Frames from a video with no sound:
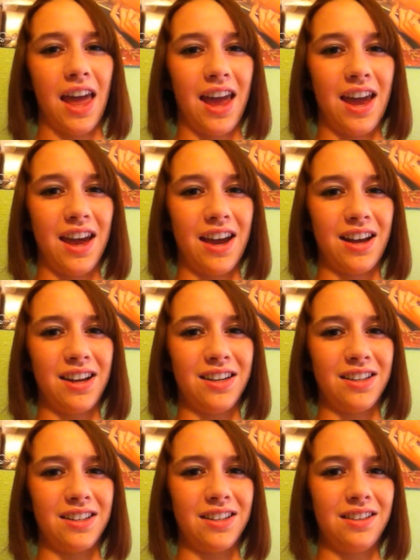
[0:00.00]

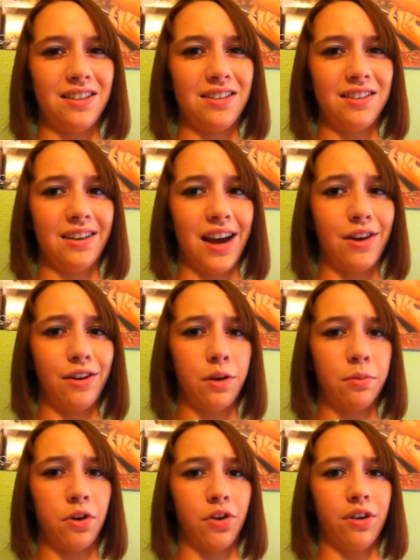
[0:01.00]
and I know how
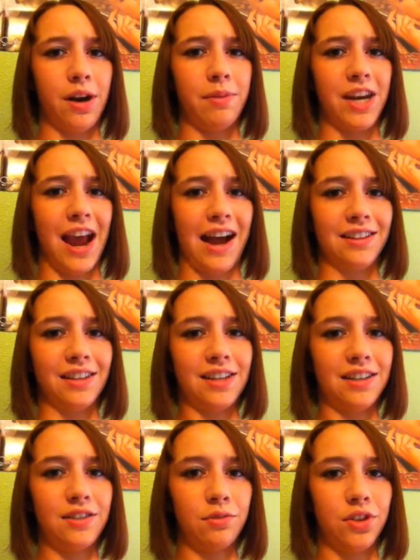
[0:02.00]
to program in Alice,